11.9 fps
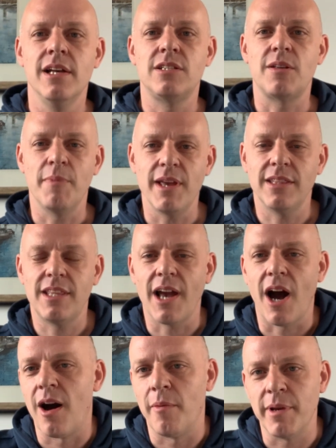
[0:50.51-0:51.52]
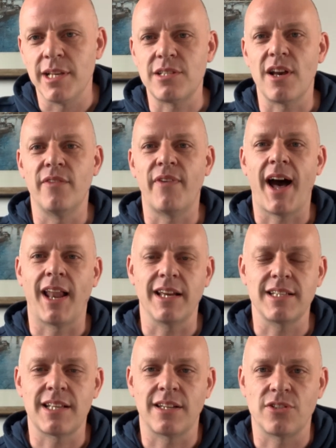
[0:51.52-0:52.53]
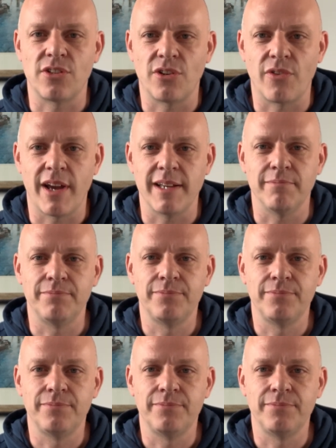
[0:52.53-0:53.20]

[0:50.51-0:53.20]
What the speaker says: to meet the armies of Alexander the Great.